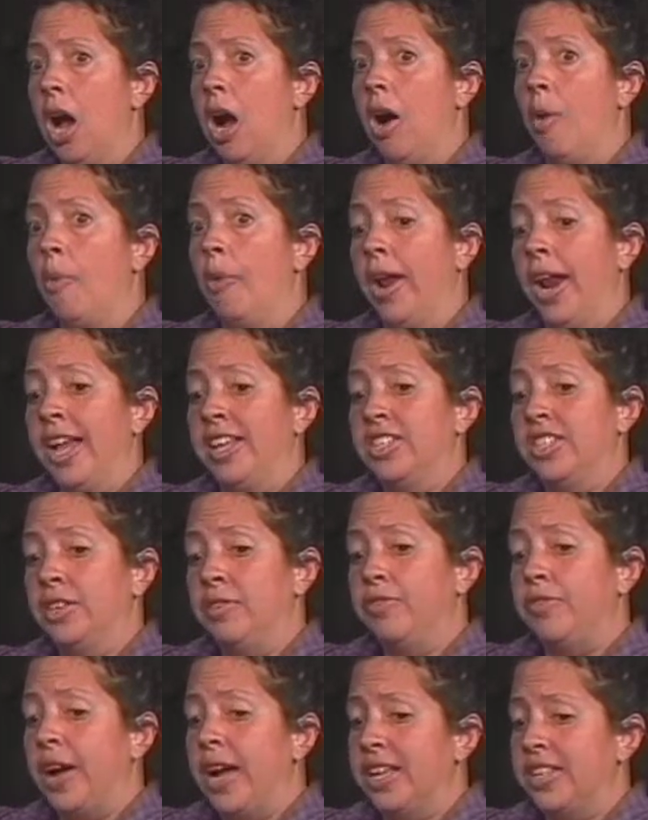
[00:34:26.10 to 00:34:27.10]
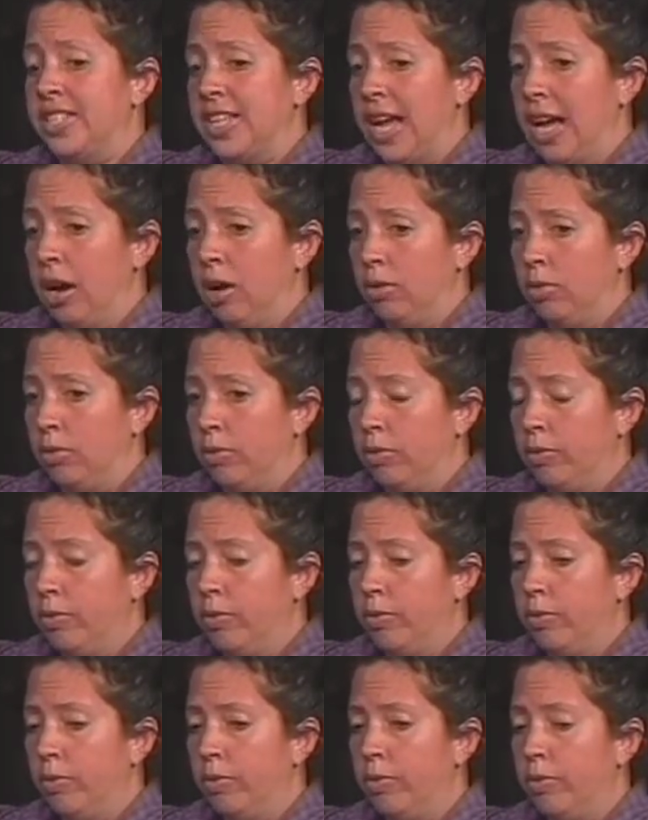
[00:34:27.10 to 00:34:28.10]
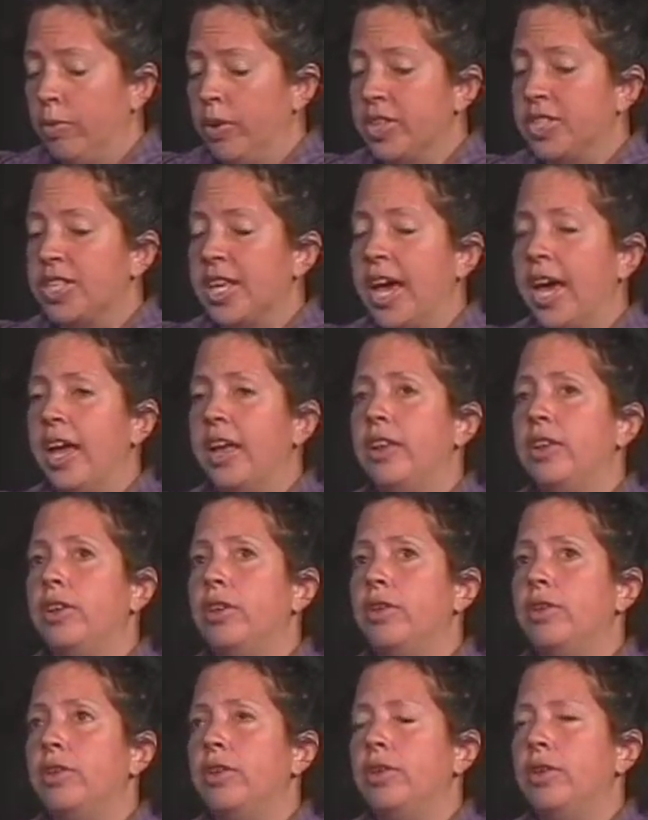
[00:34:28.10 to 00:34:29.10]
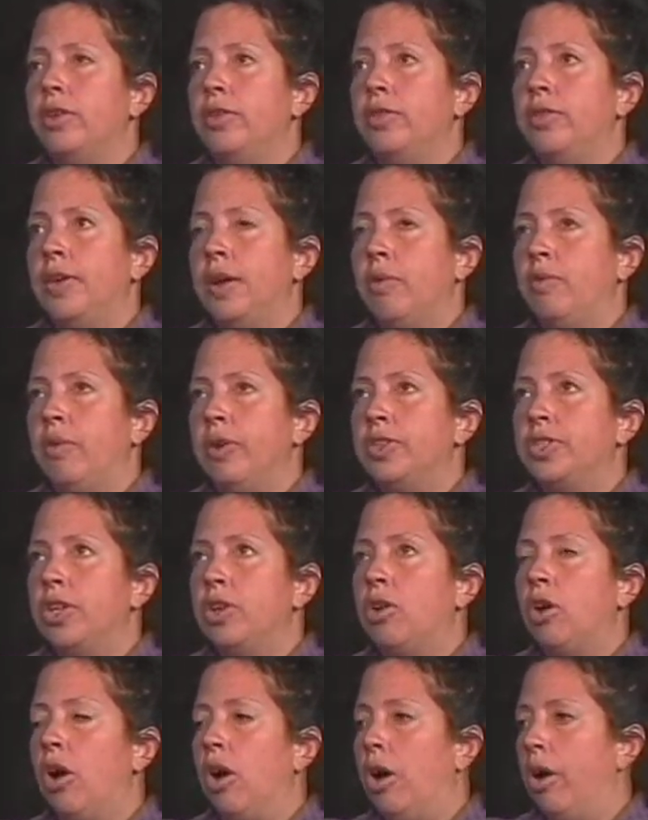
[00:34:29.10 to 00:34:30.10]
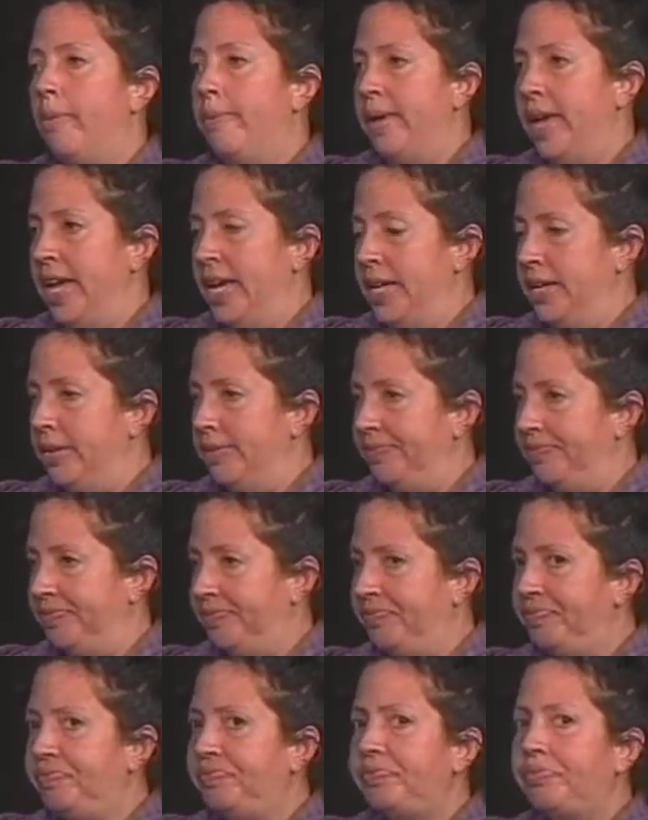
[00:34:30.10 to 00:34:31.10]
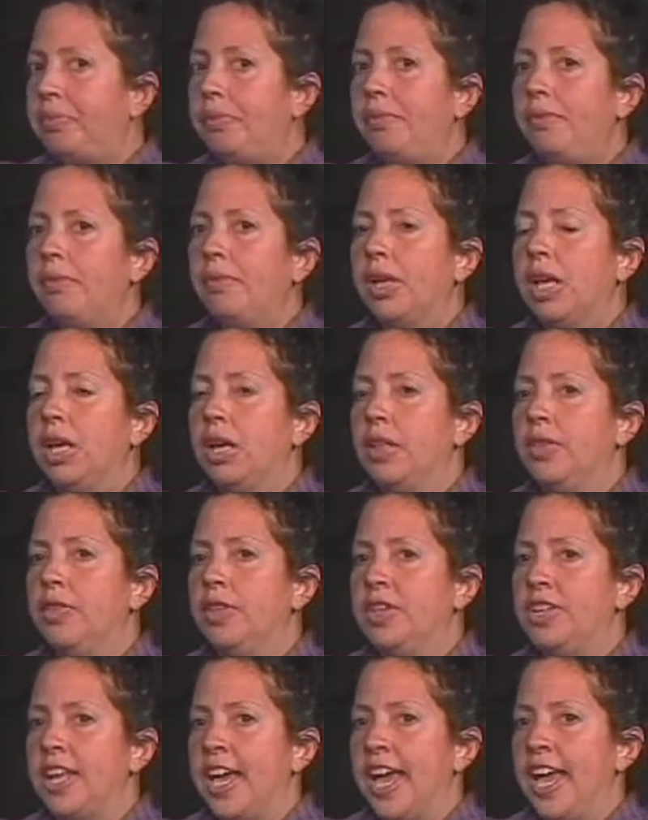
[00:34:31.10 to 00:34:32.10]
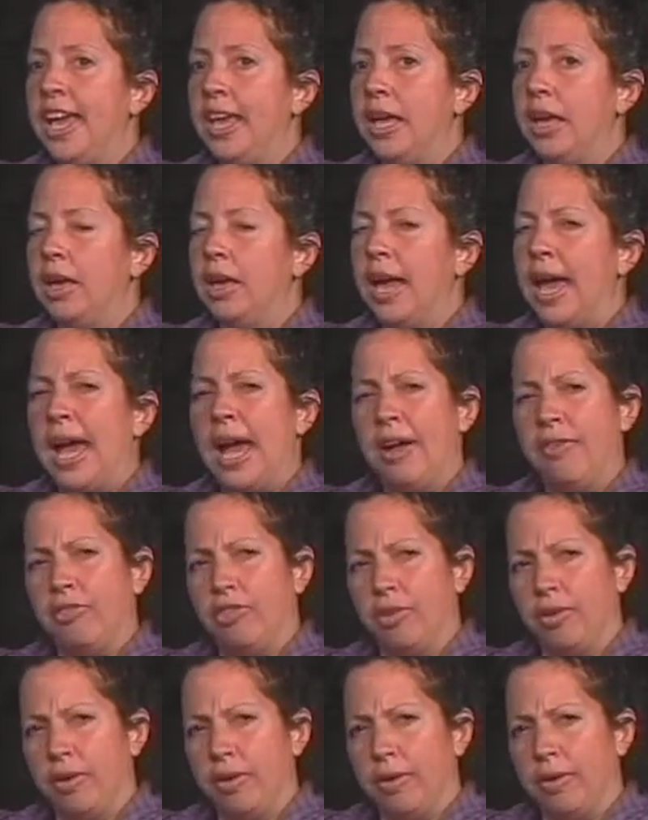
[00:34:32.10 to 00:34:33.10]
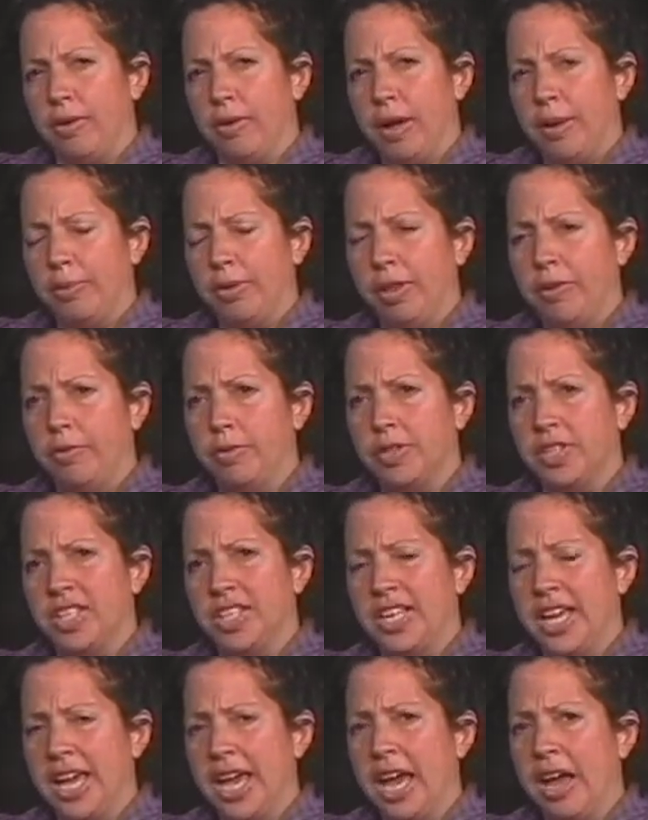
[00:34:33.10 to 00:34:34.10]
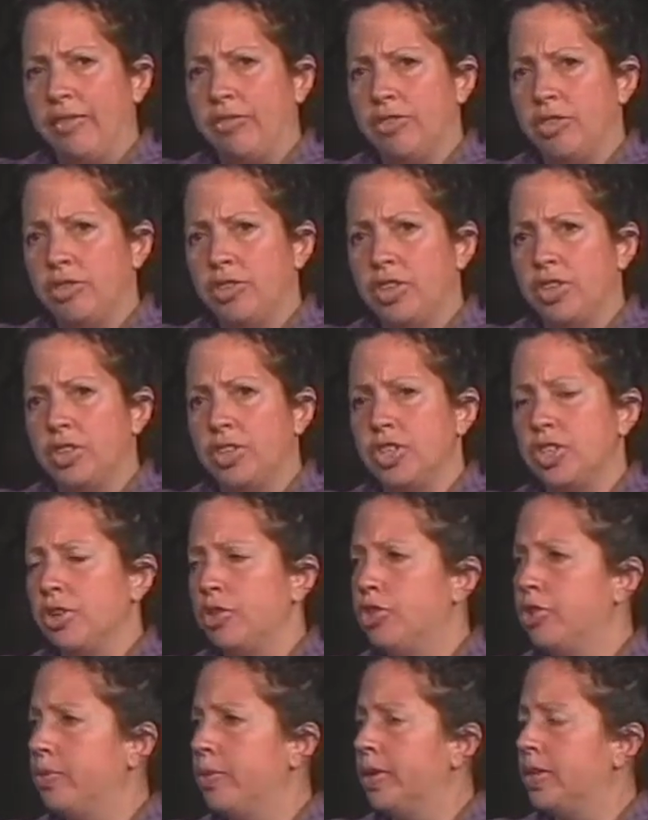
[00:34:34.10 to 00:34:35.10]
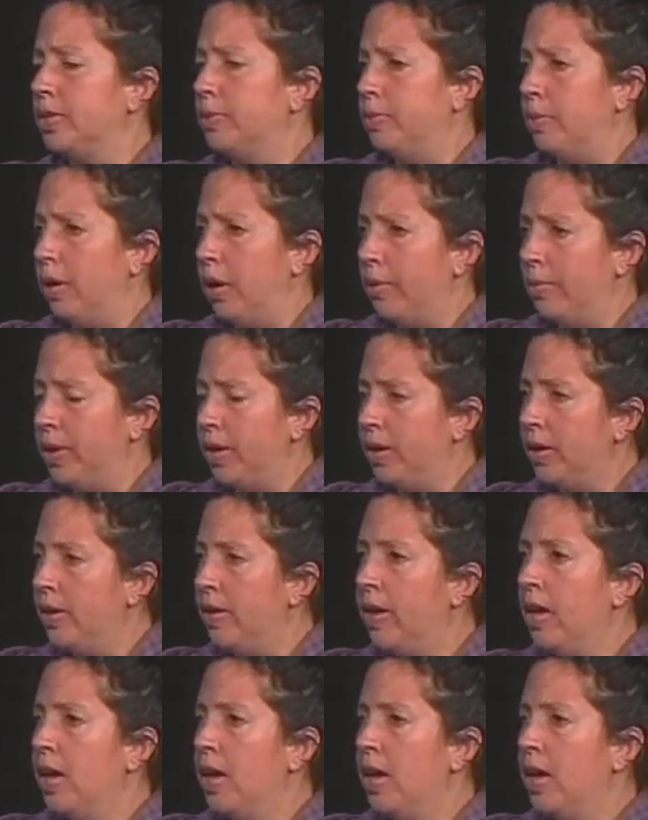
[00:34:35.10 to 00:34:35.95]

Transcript: what I did find out was that there was a call made the day after, I believe it was the day after, to the social work department.